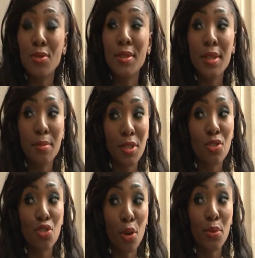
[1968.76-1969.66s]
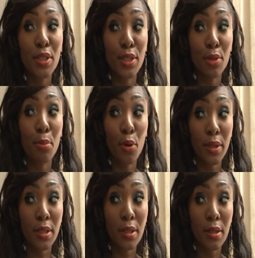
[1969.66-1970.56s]
to nip this trouble in the
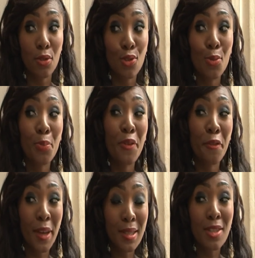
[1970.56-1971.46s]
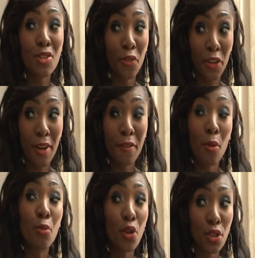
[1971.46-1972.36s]
bud to prevent Sylvia
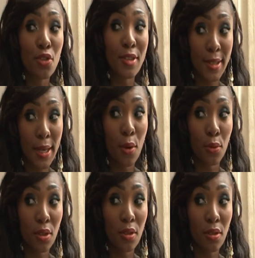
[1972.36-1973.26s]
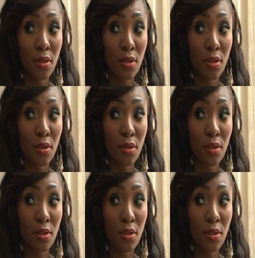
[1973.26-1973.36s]
from running us down.